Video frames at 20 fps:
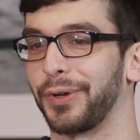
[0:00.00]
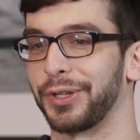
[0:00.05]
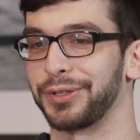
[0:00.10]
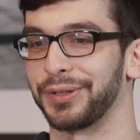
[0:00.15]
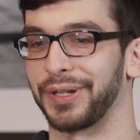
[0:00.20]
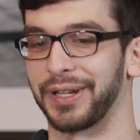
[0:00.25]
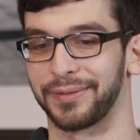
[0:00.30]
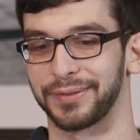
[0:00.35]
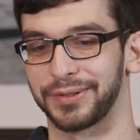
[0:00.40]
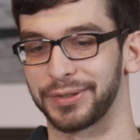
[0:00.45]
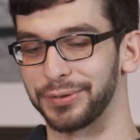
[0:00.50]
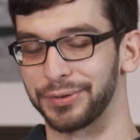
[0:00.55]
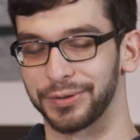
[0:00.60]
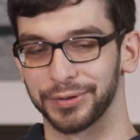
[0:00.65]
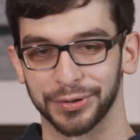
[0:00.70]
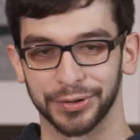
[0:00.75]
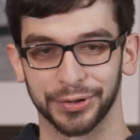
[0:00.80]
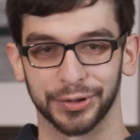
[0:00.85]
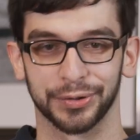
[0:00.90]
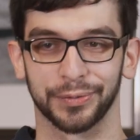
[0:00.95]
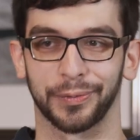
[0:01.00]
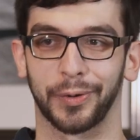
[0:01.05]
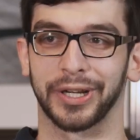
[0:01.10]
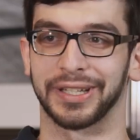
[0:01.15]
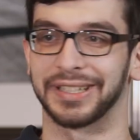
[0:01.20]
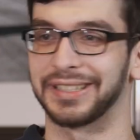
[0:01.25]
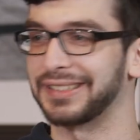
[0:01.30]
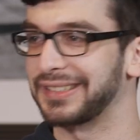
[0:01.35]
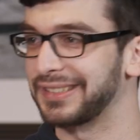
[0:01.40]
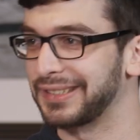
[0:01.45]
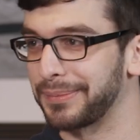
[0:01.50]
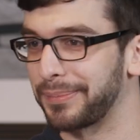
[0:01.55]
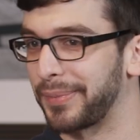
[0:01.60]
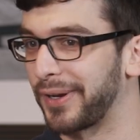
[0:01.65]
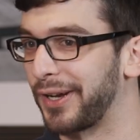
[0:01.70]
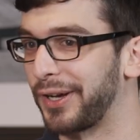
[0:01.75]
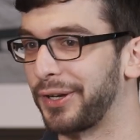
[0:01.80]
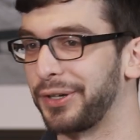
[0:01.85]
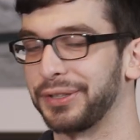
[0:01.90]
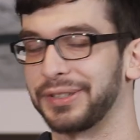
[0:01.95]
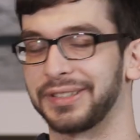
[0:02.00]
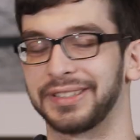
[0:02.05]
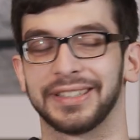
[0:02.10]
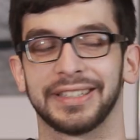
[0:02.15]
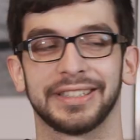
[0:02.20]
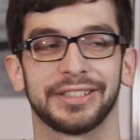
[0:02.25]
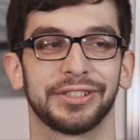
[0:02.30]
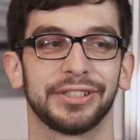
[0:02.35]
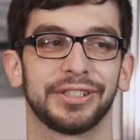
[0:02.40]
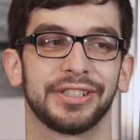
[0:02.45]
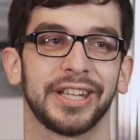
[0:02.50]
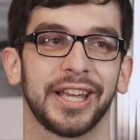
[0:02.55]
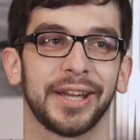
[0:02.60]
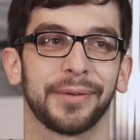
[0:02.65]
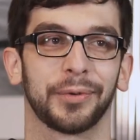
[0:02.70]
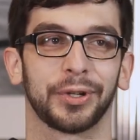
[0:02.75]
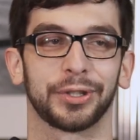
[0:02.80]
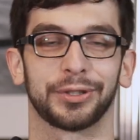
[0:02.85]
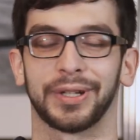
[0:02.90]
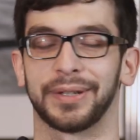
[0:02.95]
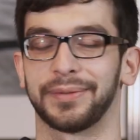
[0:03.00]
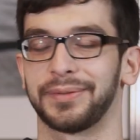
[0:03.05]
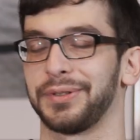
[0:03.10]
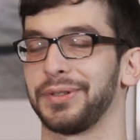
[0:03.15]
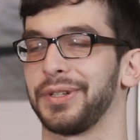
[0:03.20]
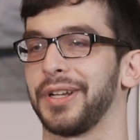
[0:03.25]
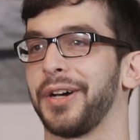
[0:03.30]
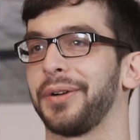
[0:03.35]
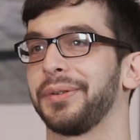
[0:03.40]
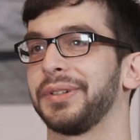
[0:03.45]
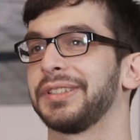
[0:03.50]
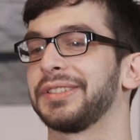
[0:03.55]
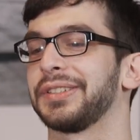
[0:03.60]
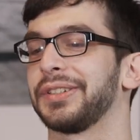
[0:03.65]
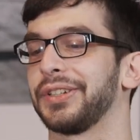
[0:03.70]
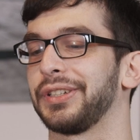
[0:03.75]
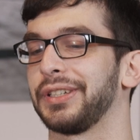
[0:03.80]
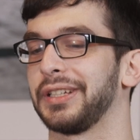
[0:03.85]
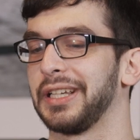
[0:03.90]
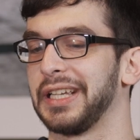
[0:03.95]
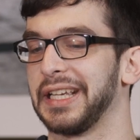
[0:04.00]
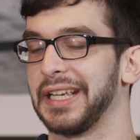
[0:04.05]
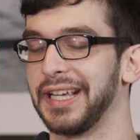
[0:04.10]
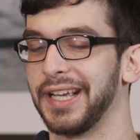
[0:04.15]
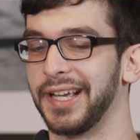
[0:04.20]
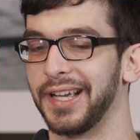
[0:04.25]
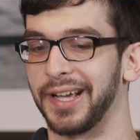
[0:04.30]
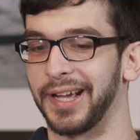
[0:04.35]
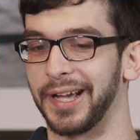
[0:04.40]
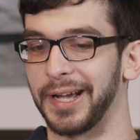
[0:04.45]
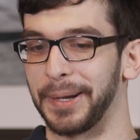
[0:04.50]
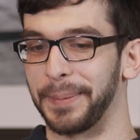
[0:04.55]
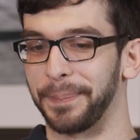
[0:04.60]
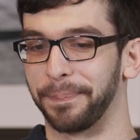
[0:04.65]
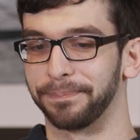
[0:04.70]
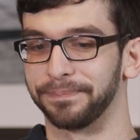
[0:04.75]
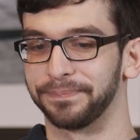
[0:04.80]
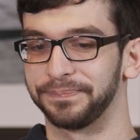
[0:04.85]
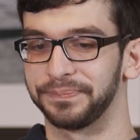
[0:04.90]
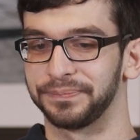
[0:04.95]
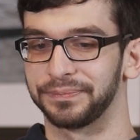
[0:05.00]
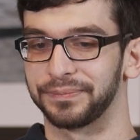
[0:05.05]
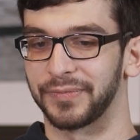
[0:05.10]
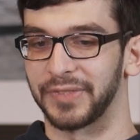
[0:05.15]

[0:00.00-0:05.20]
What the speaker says: what you have to do, what is about GTM, what you have to know, and so on.